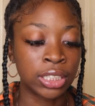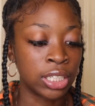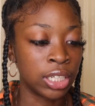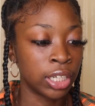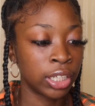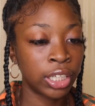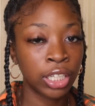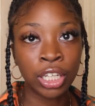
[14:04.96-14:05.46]

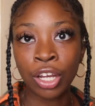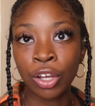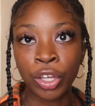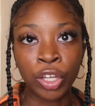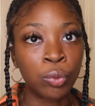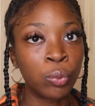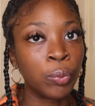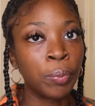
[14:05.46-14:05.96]
nothing on,
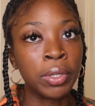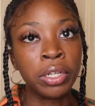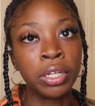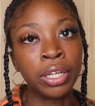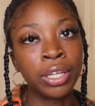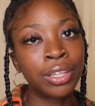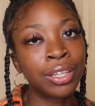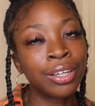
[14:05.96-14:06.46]
it would be
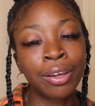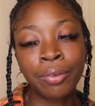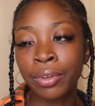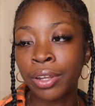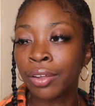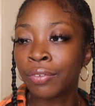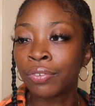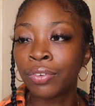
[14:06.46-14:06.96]
nothing on
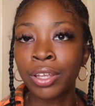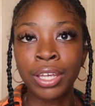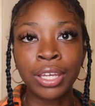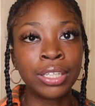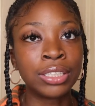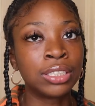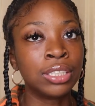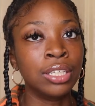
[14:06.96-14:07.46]

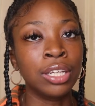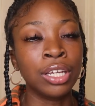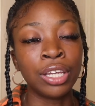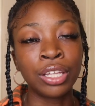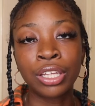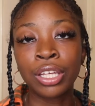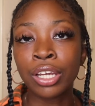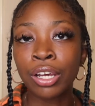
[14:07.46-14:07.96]
Netflix,
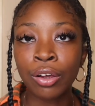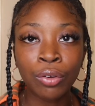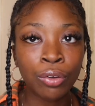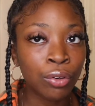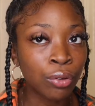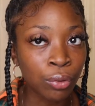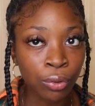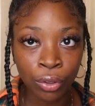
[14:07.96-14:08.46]
nothing on
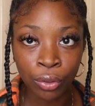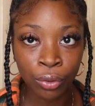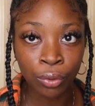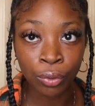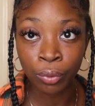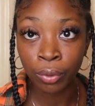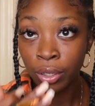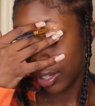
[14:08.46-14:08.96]

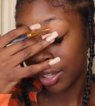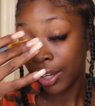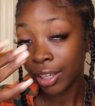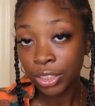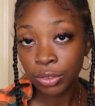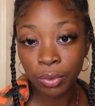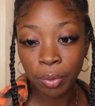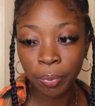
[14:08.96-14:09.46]
Hulu. And
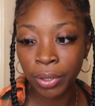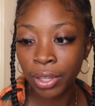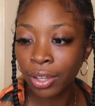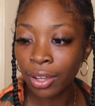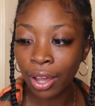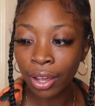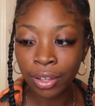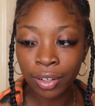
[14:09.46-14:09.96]
that's when
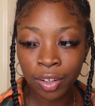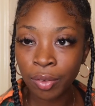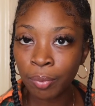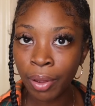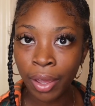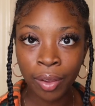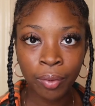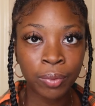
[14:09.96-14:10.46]
Peacock and them,
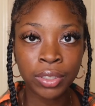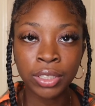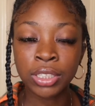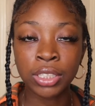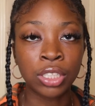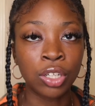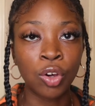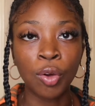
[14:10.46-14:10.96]
I didn't really
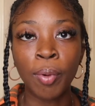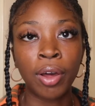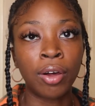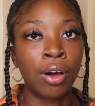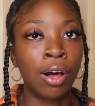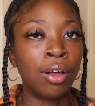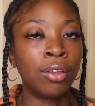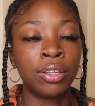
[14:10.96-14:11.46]
just know
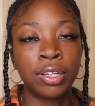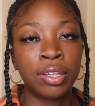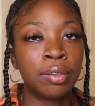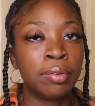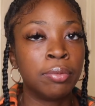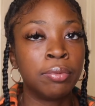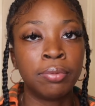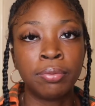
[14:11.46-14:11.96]
about all of
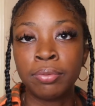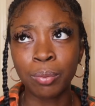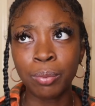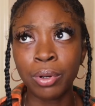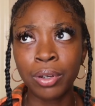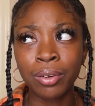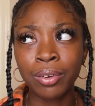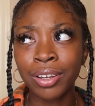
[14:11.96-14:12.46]
them.
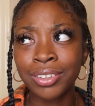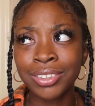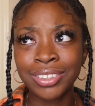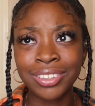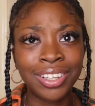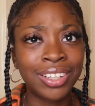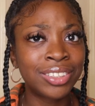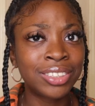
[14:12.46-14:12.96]
But around
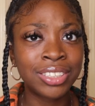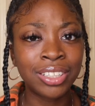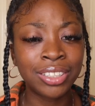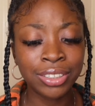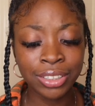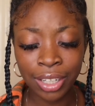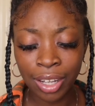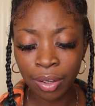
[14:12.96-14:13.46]
like a
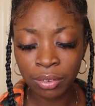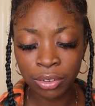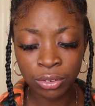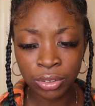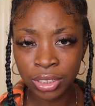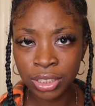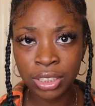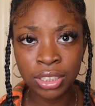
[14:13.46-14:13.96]
certain time, you
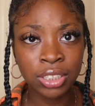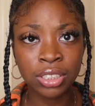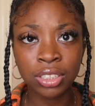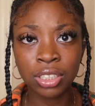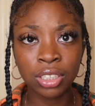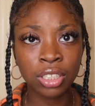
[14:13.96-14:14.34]
just